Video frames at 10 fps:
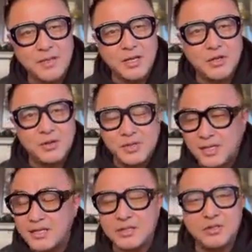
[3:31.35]
You know, he
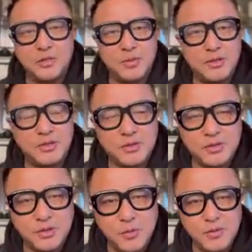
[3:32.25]
has contributed to
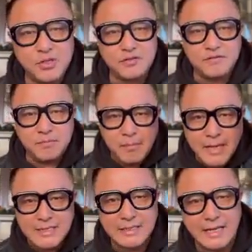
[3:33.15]
so much of
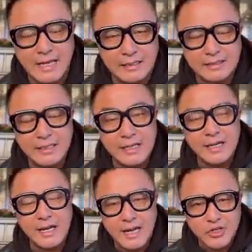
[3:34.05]
mental health,
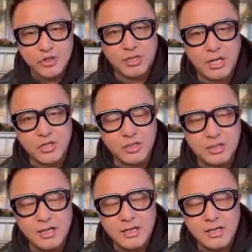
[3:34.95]
education.